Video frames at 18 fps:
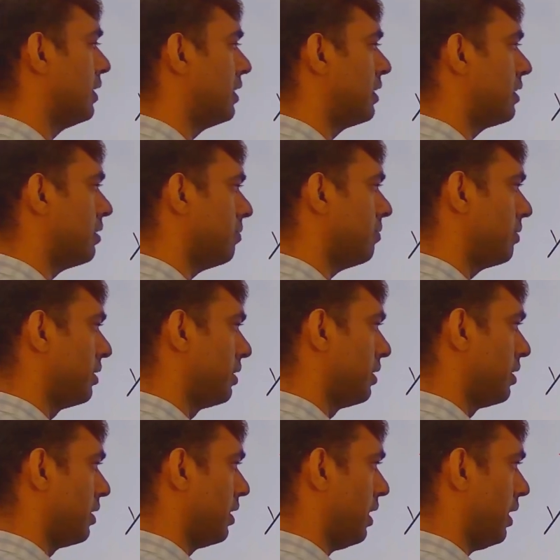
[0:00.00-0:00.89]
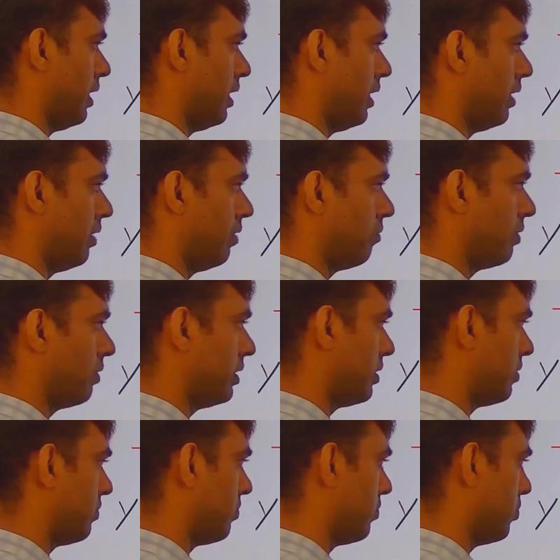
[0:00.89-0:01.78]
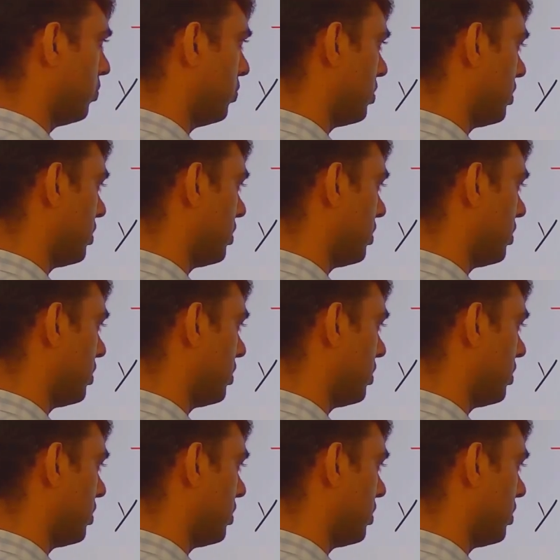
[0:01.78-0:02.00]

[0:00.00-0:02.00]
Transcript: term. And what is the fourth